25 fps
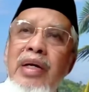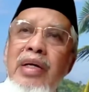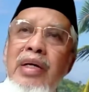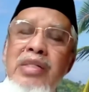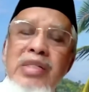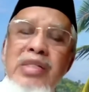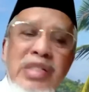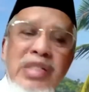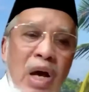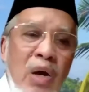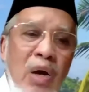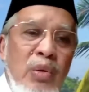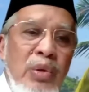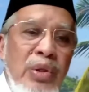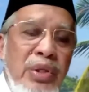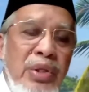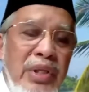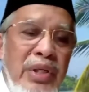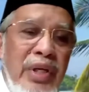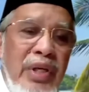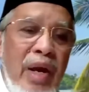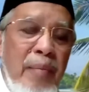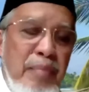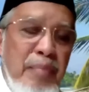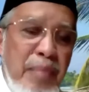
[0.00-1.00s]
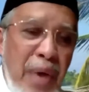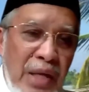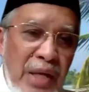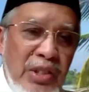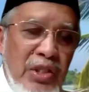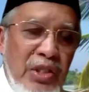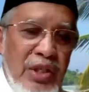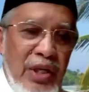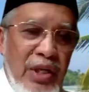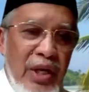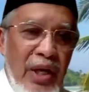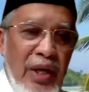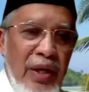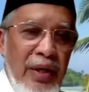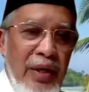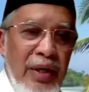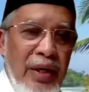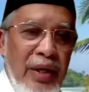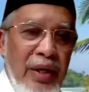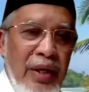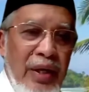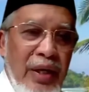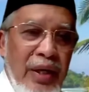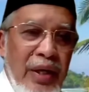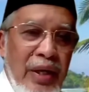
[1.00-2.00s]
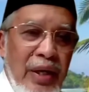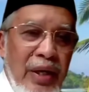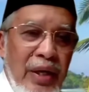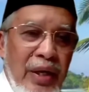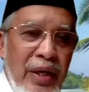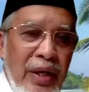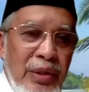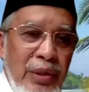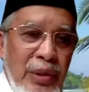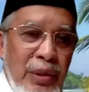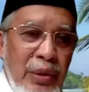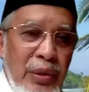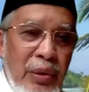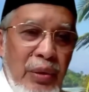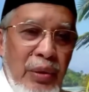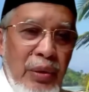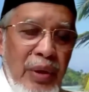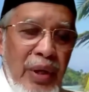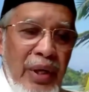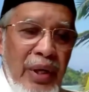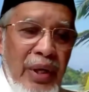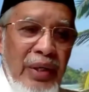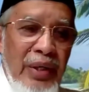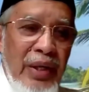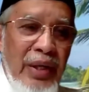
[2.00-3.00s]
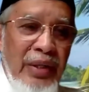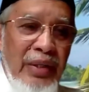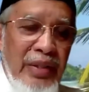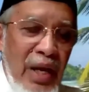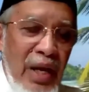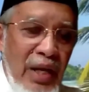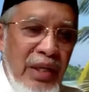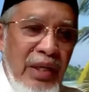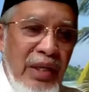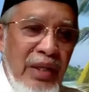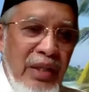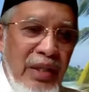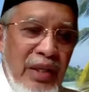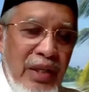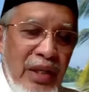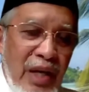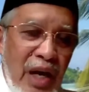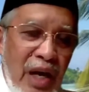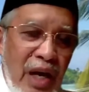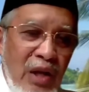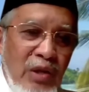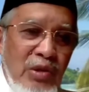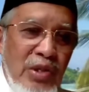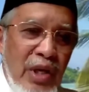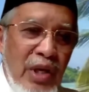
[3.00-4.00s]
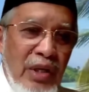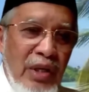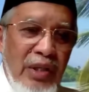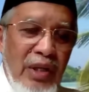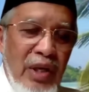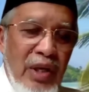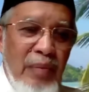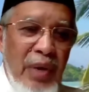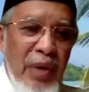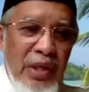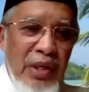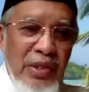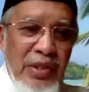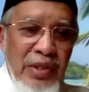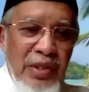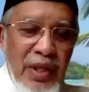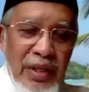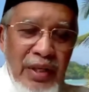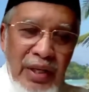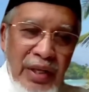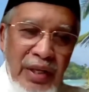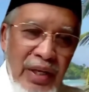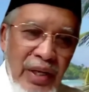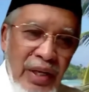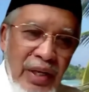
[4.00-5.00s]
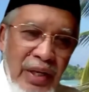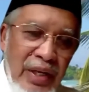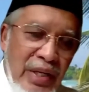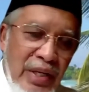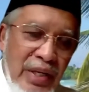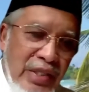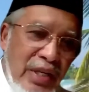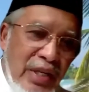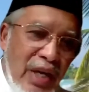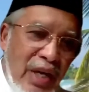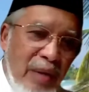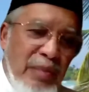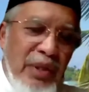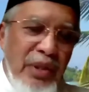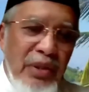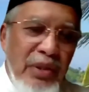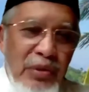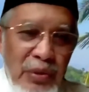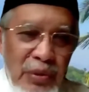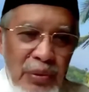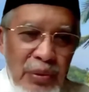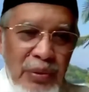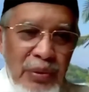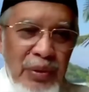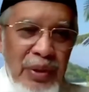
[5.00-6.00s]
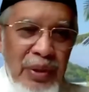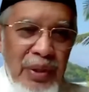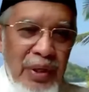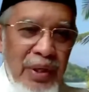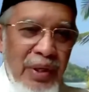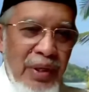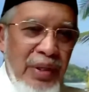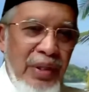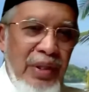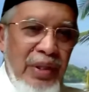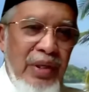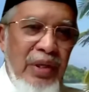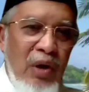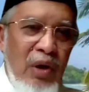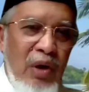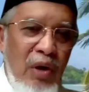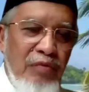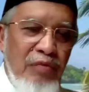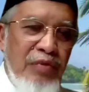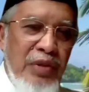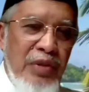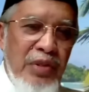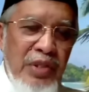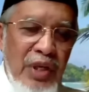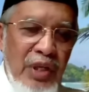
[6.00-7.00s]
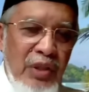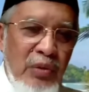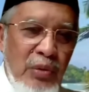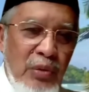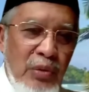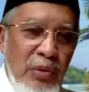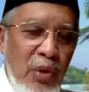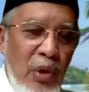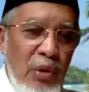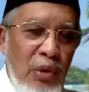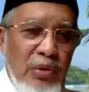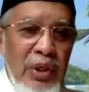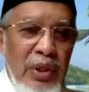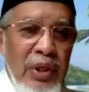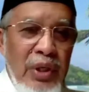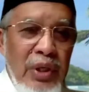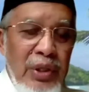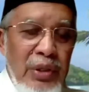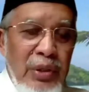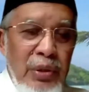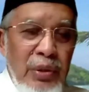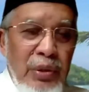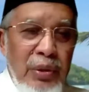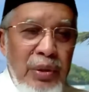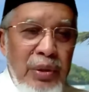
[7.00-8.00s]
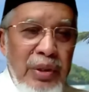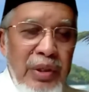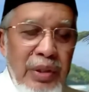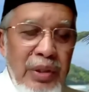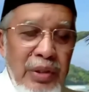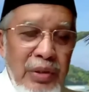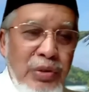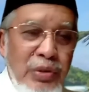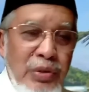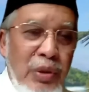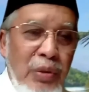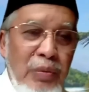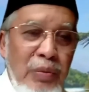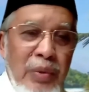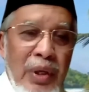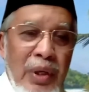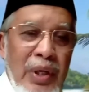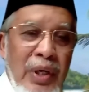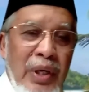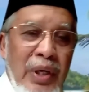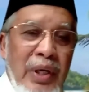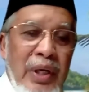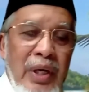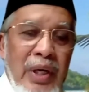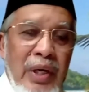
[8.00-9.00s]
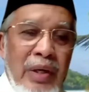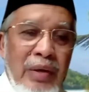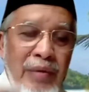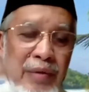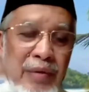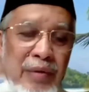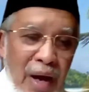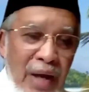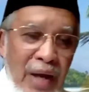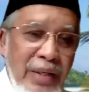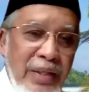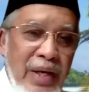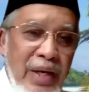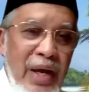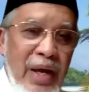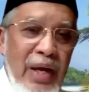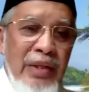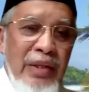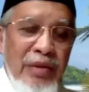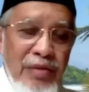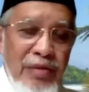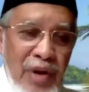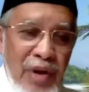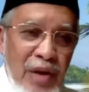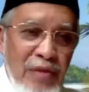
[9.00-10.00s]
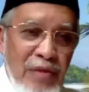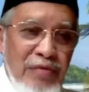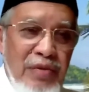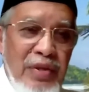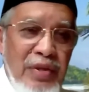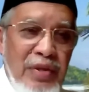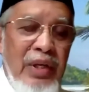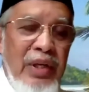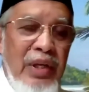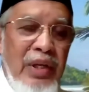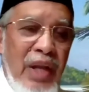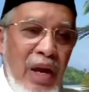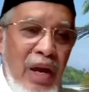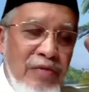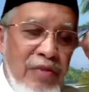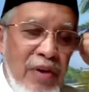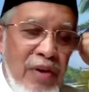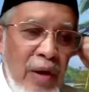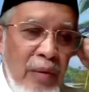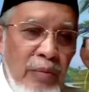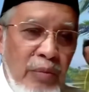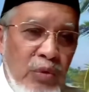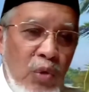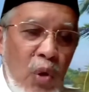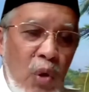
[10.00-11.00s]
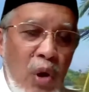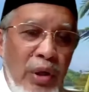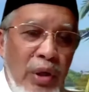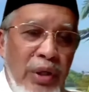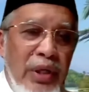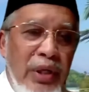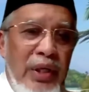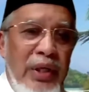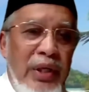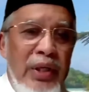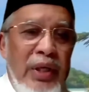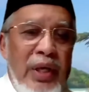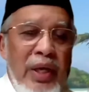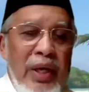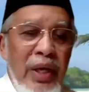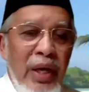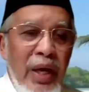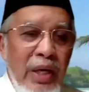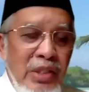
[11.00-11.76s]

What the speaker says: Saudi ambassador, and telling the Saudi ambassador that he's coming to the office and to talk. So the right hand driving, left hand talking.